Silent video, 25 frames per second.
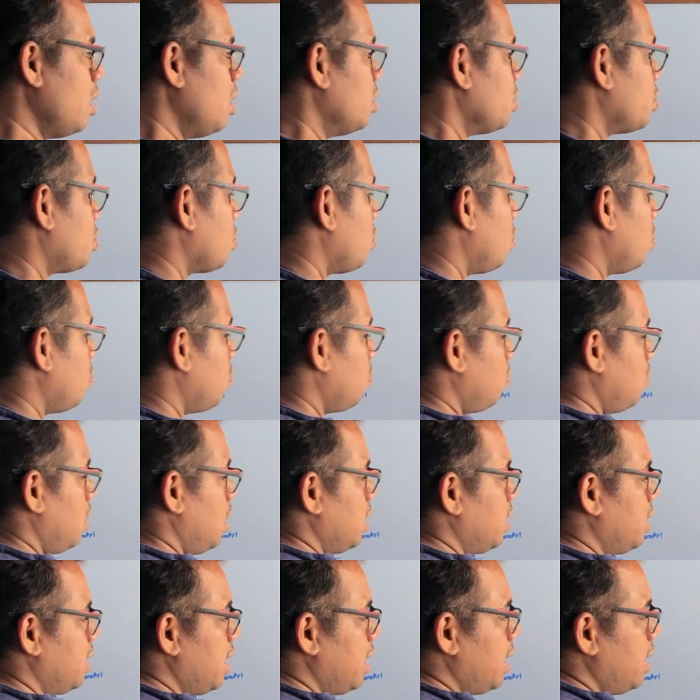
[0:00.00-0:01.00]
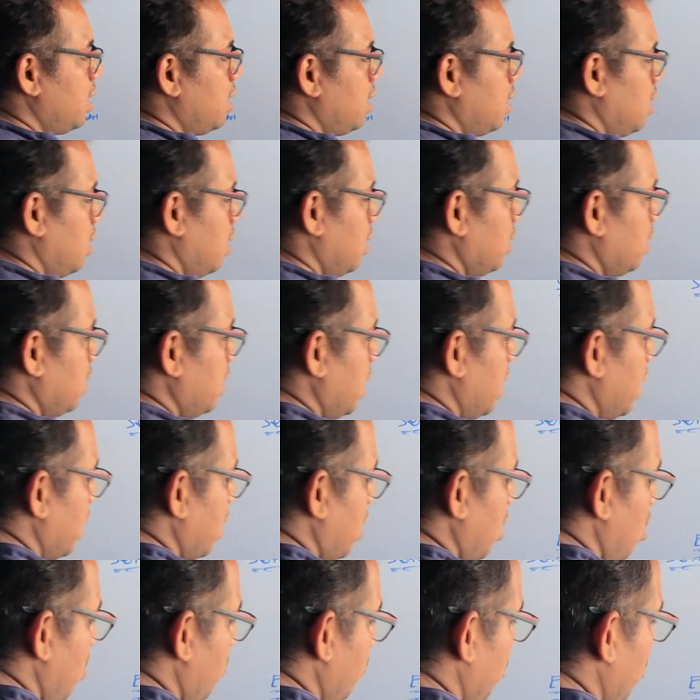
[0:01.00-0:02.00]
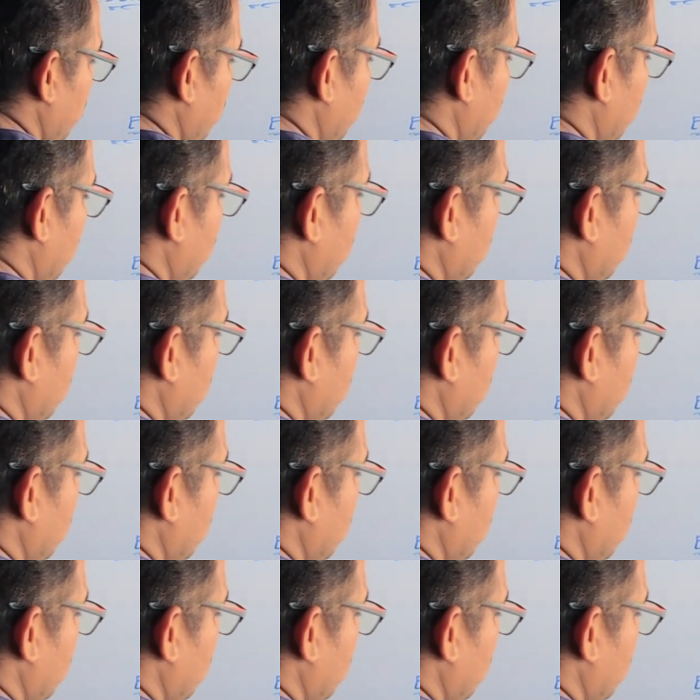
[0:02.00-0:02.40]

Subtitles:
So then come to